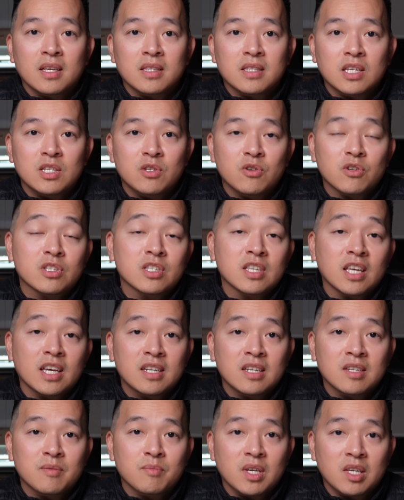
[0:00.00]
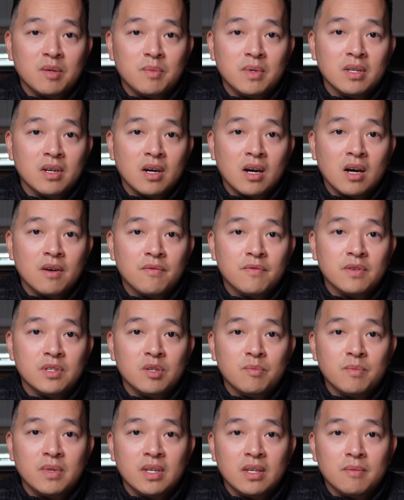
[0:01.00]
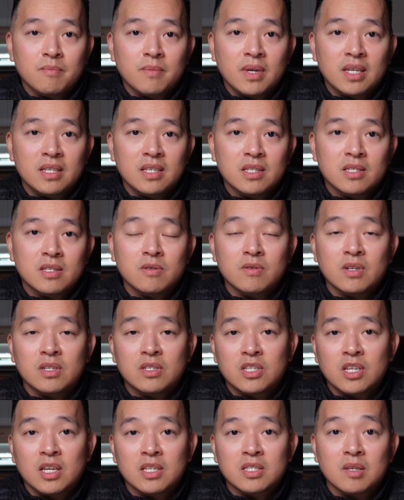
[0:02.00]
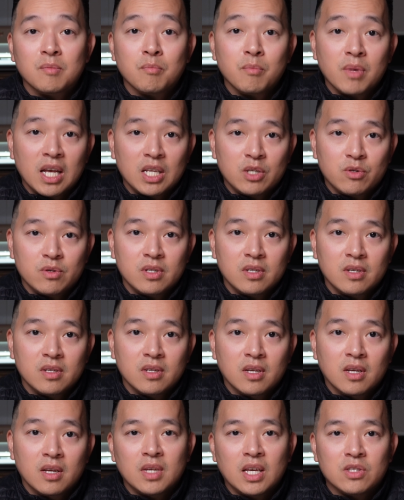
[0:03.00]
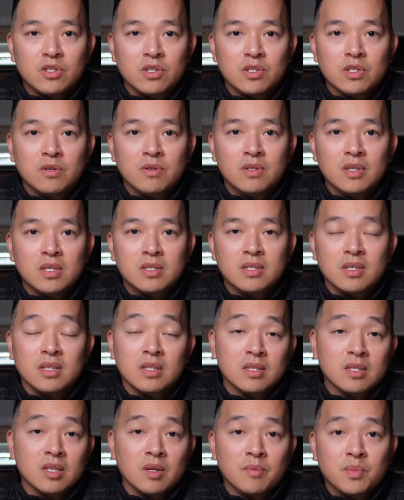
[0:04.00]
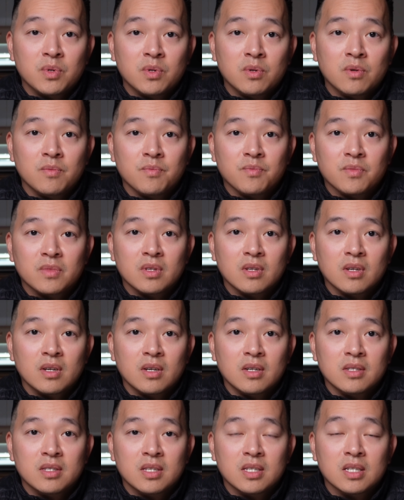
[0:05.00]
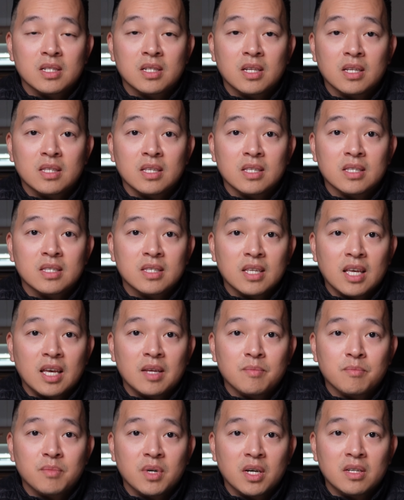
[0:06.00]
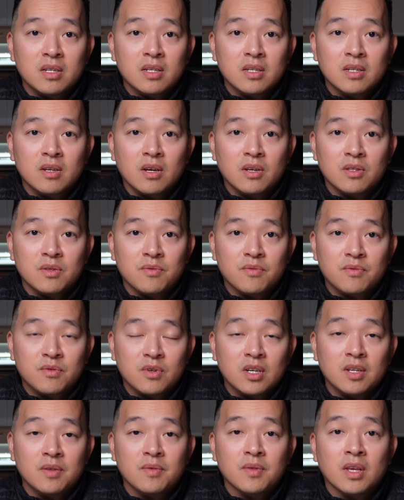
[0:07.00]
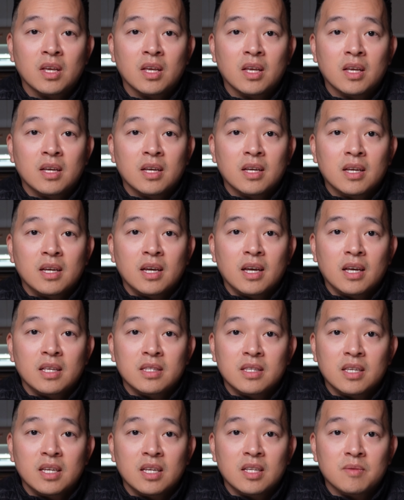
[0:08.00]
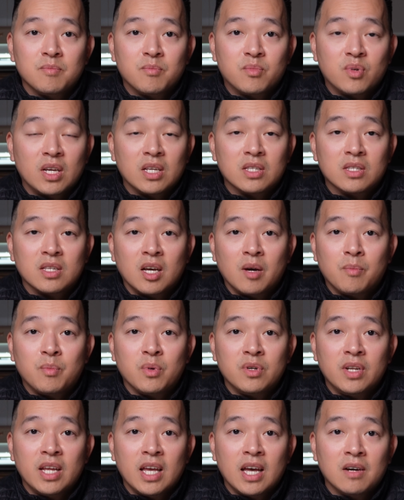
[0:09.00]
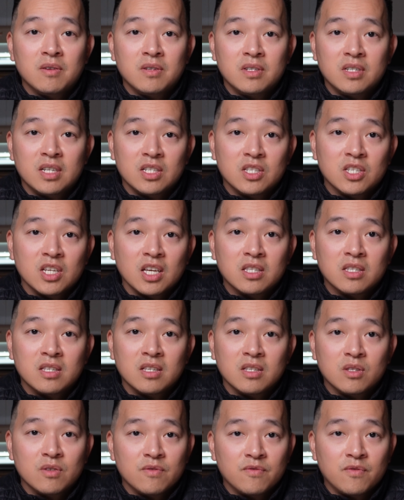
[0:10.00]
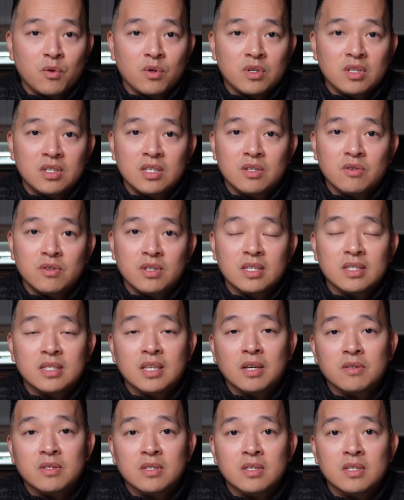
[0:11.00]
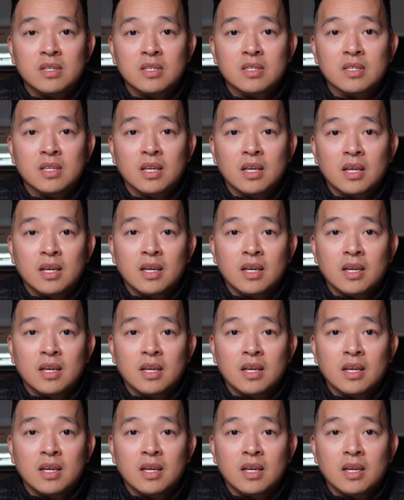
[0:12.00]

then your setting may be off and you may need to adjust it manually. And to do this, it's simple. Just click the set button on the front and then press up or down and adjust it to 40 degrees Celsius.